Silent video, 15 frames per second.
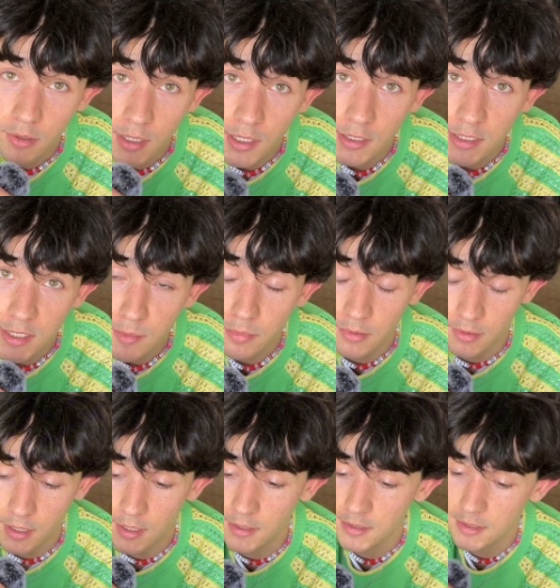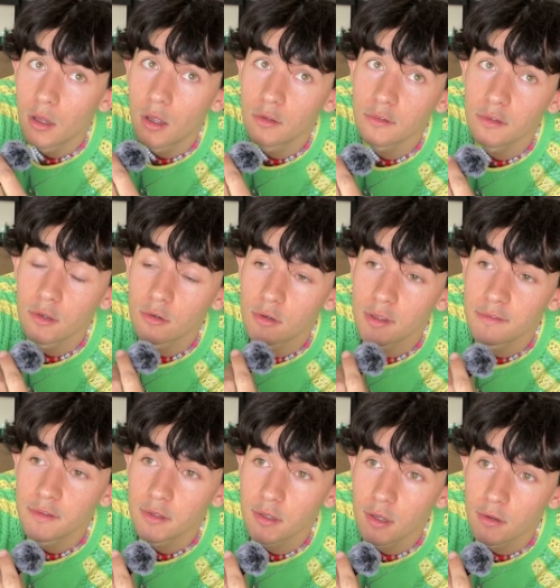pretty simple, guys. Also, if
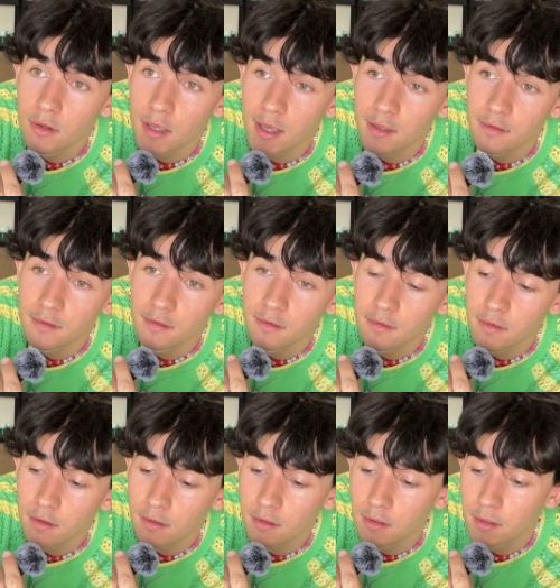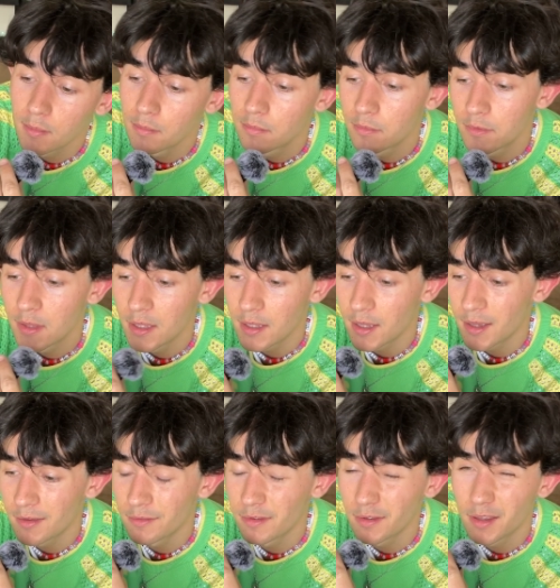you go to Essence.com, they
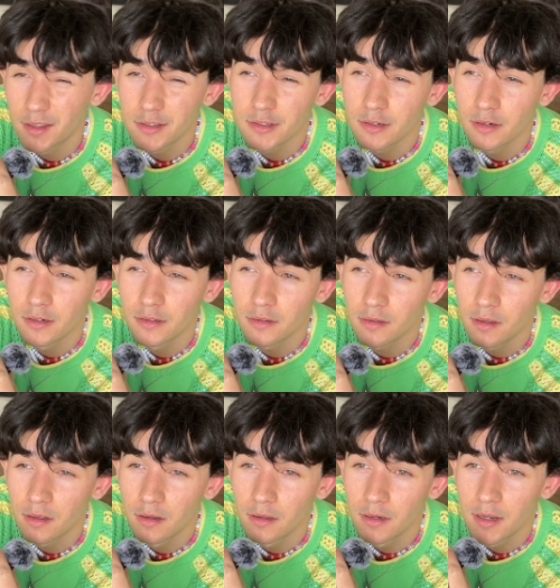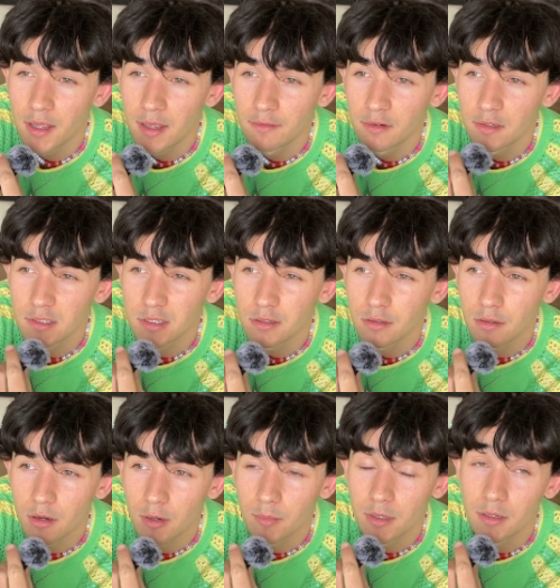have size charts on every single
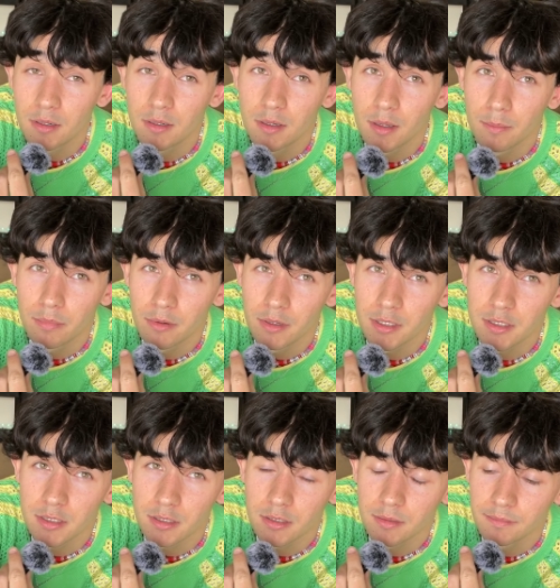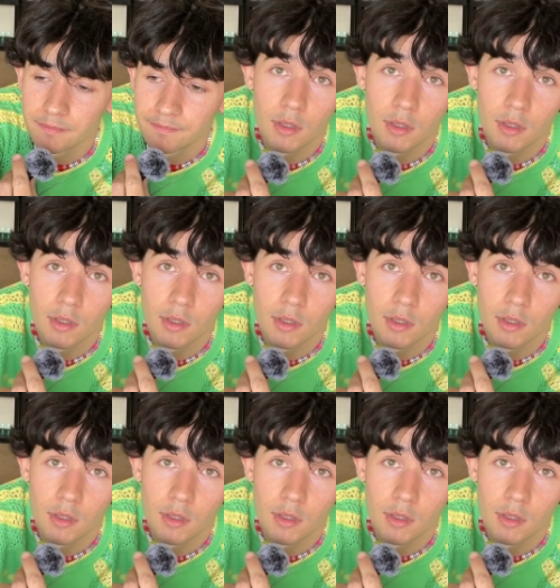garment, I'm pretty sure.